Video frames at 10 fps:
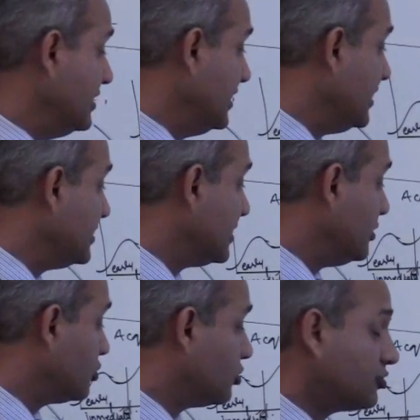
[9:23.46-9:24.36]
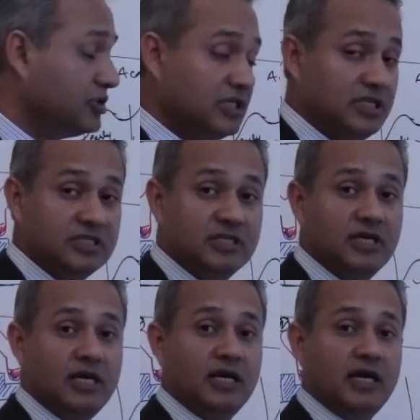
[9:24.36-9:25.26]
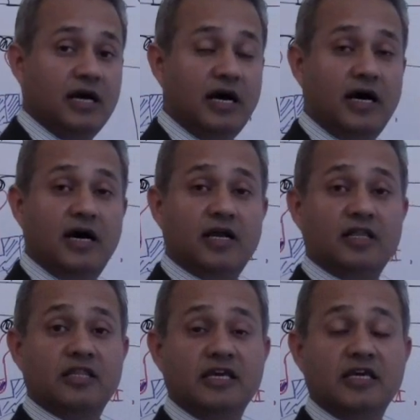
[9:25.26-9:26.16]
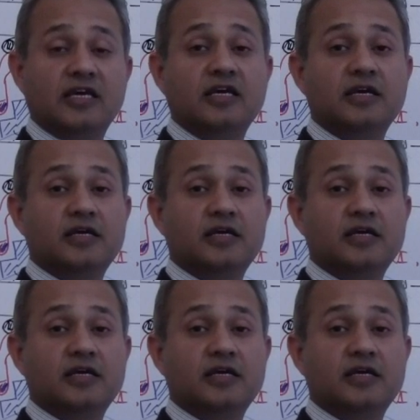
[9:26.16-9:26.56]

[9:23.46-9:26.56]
These leukotrienes are the